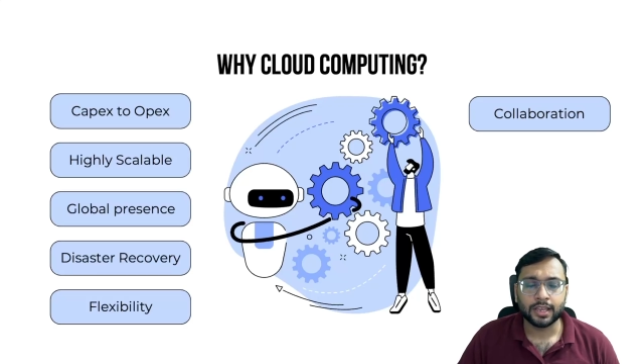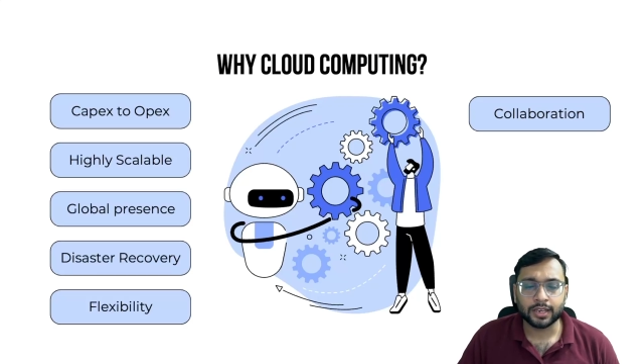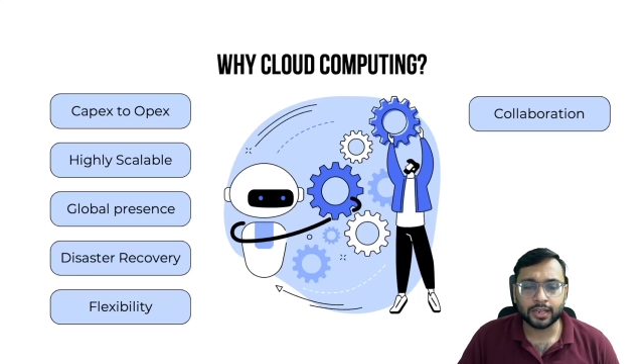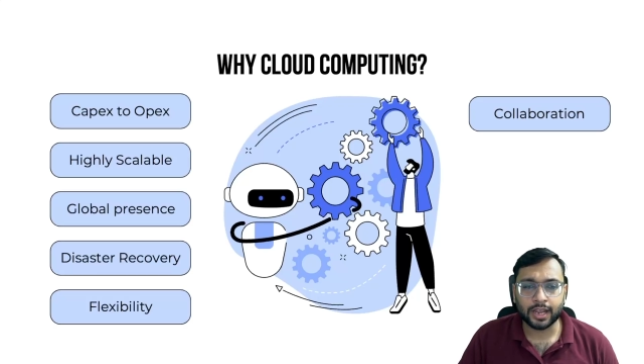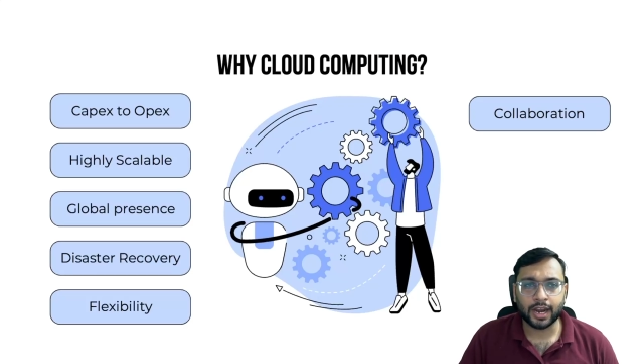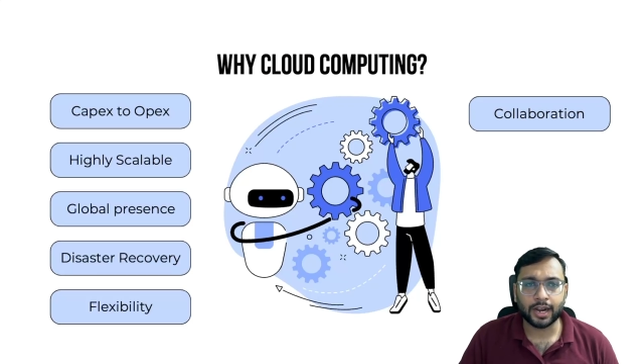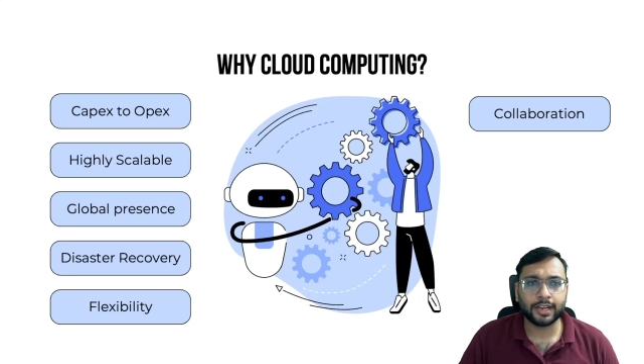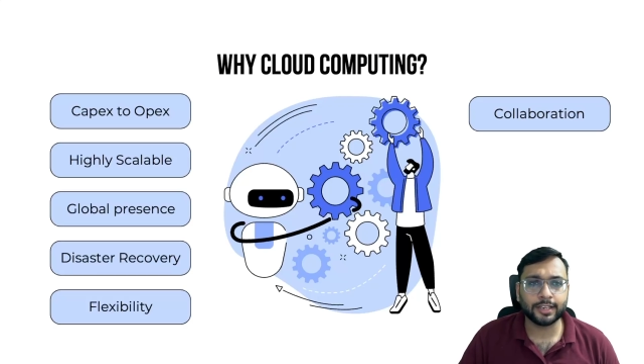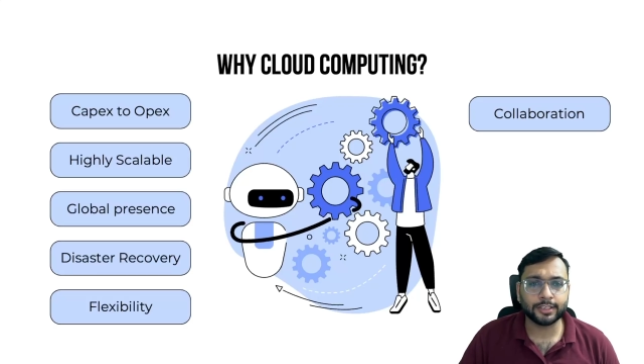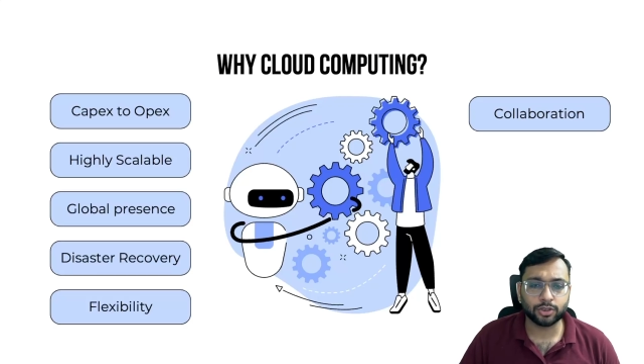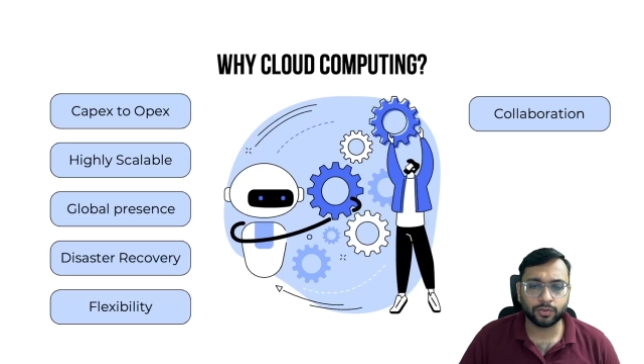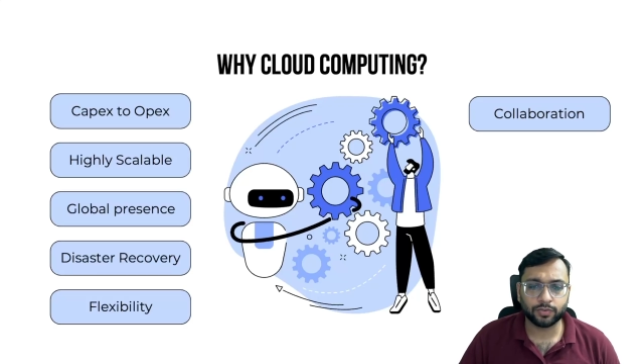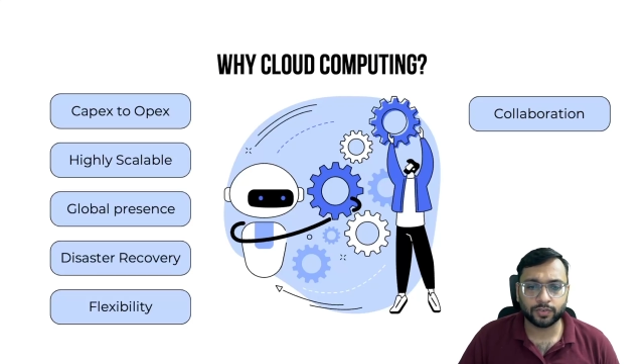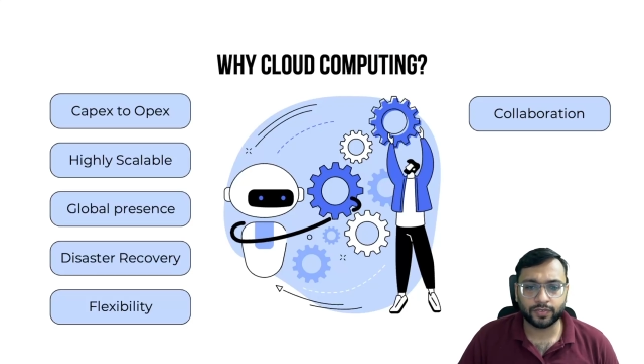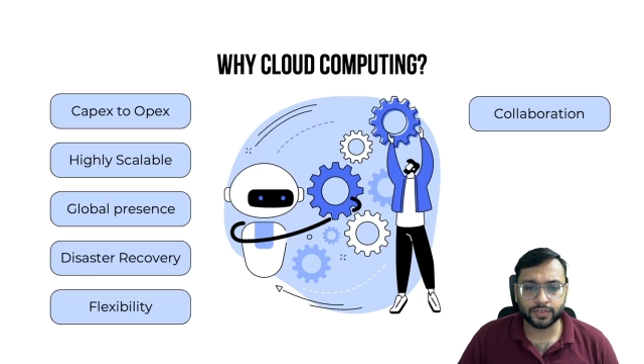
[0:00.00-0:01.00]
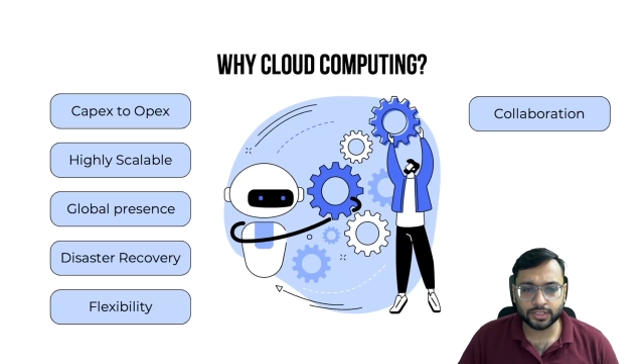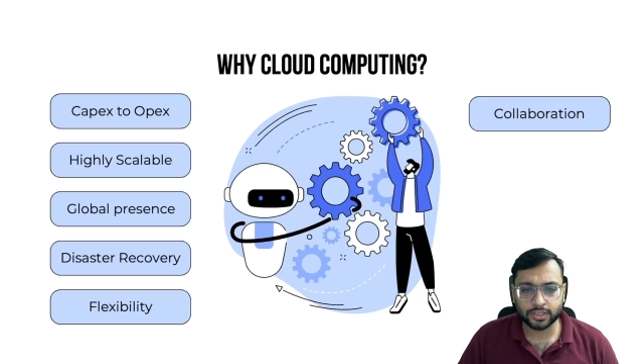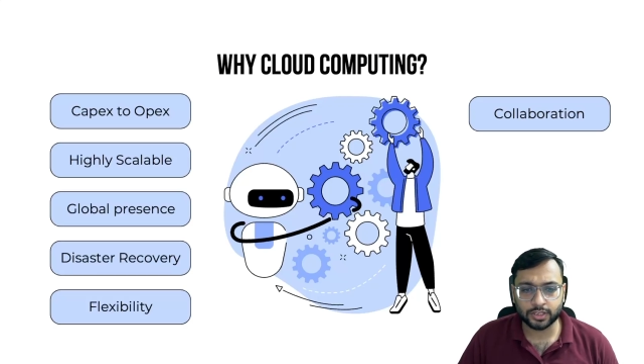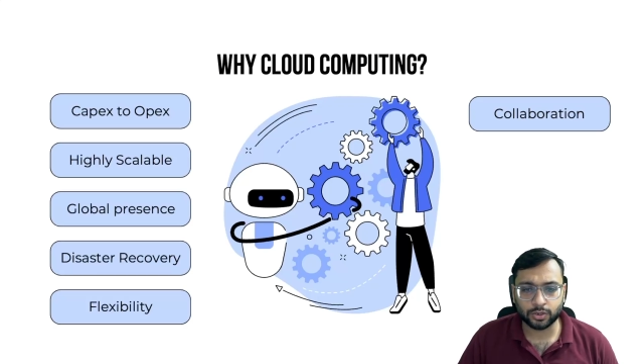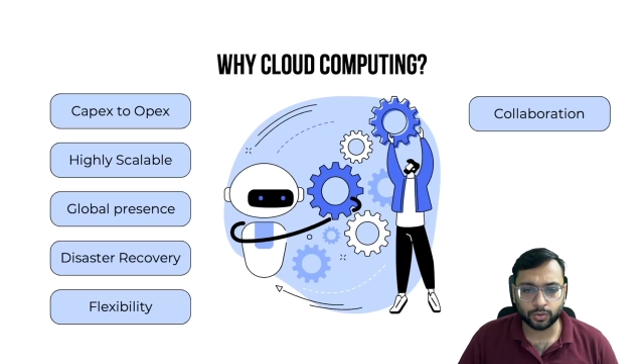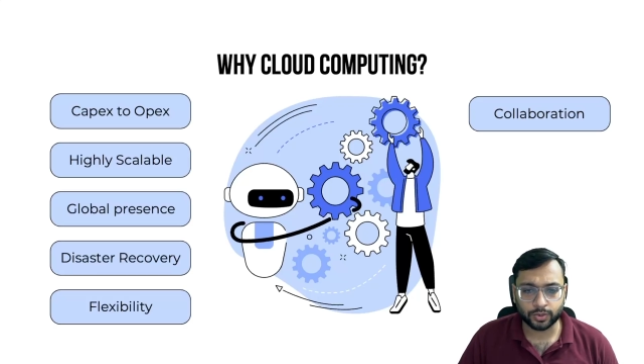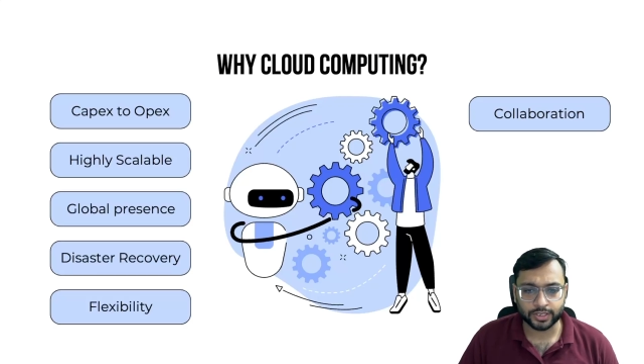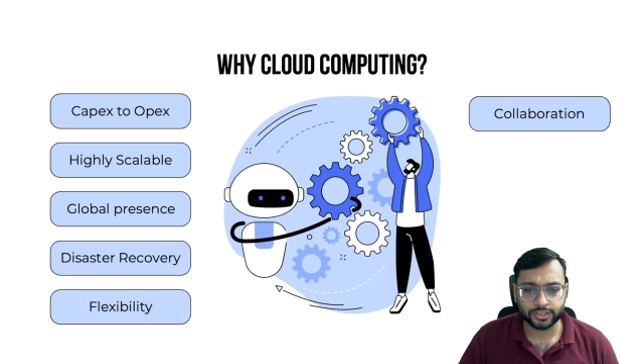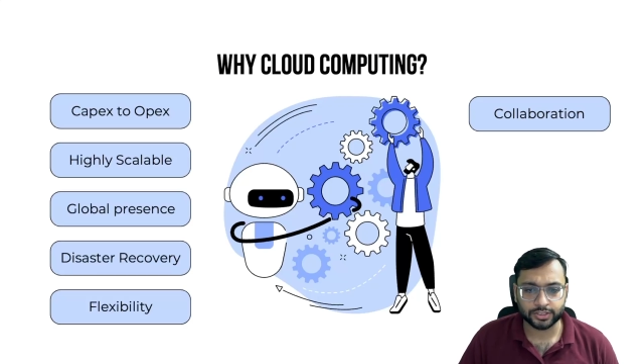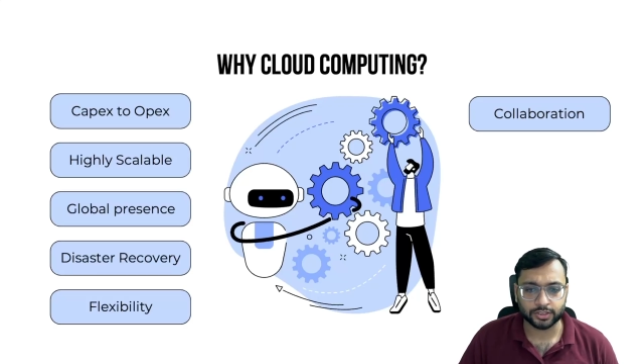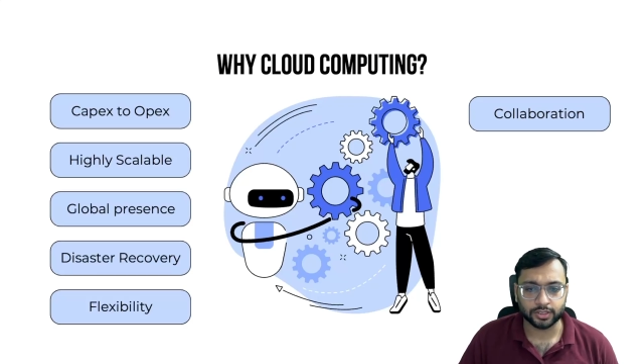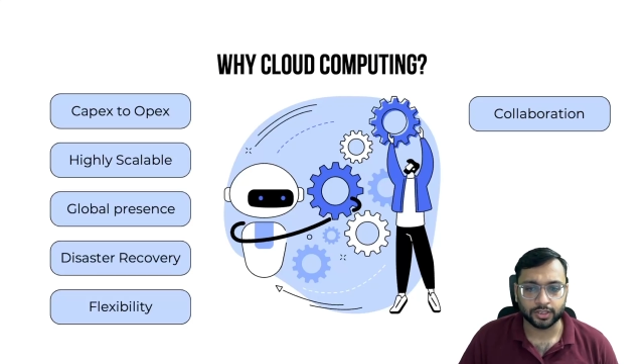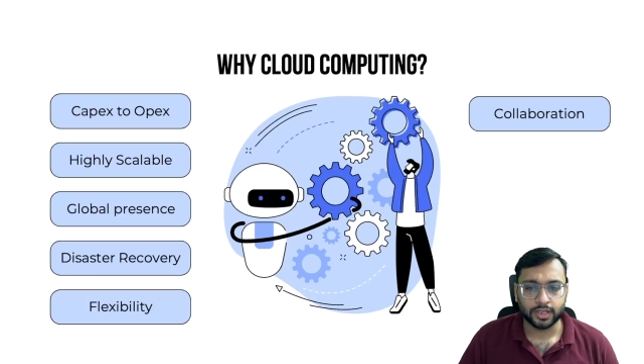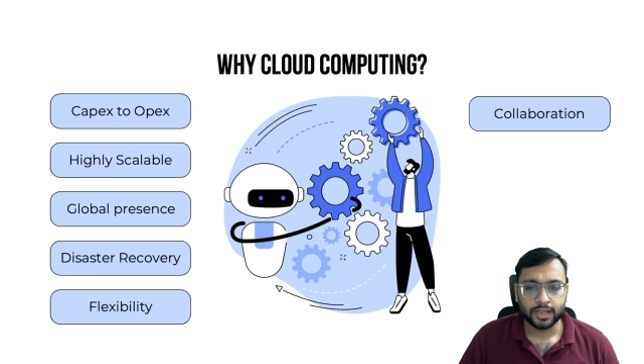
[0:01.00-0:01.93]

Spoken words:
regardless of your physical location.